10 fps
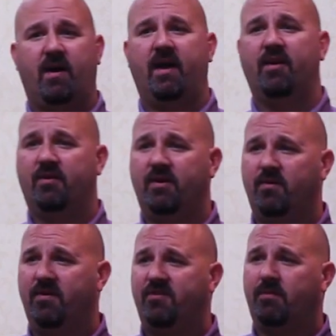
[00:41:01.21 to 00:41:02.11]
and Ryan are going
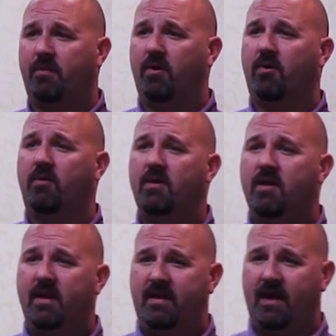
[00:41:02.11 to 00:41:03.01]
to do this tomorrow
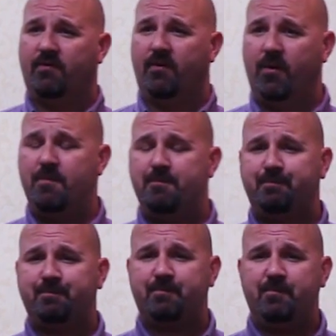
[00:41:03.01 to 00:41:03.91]
in the afternoon.
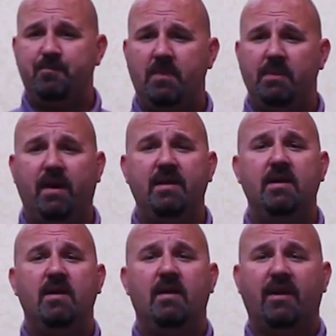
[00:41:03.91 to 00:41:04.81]

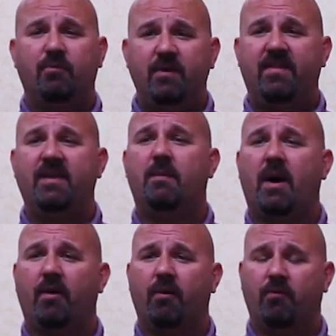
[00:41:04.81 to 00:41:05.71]
But as we think
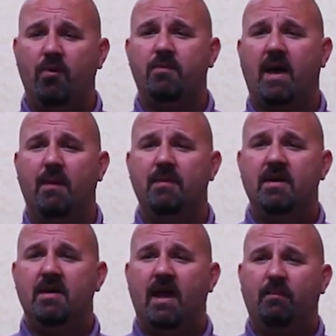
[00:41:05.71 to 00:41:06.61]
about our roadmap
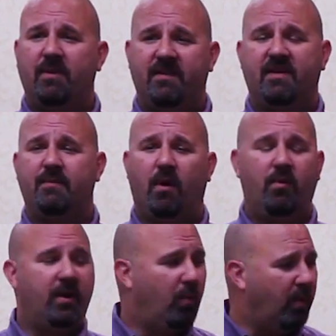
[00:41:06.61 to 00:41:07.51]
and we think
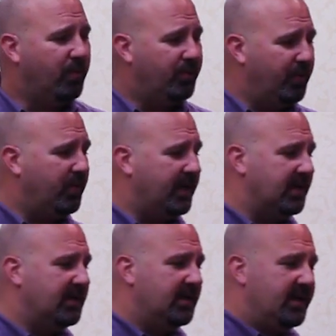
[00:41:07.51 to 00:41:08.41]
about what we're
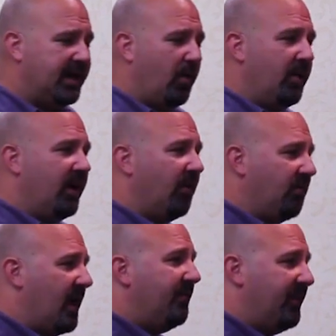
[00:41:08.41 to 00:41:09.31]
doing, a
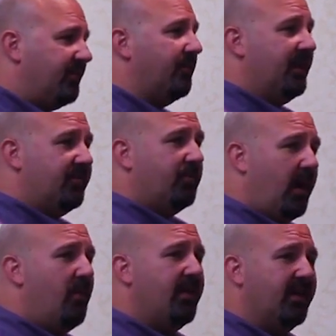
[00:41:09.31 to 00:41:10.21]
lot of it is
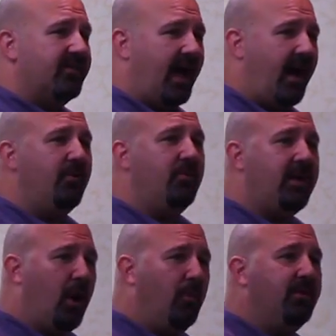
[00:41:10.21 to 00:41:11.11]
around this. How do
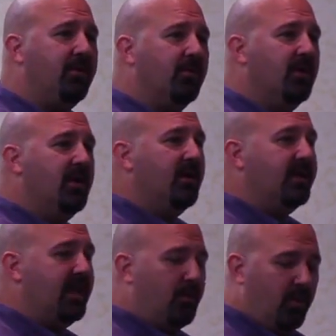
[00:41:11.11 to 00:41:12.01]
we help you
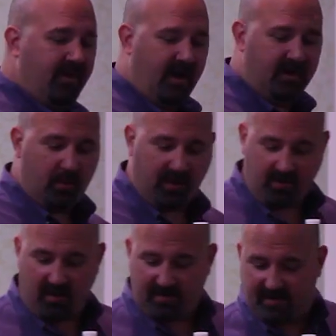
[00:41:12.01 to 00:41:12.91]
get more value out
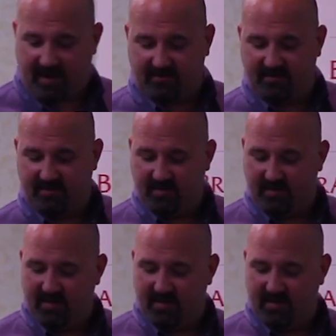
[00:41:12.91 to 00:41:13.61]
of context?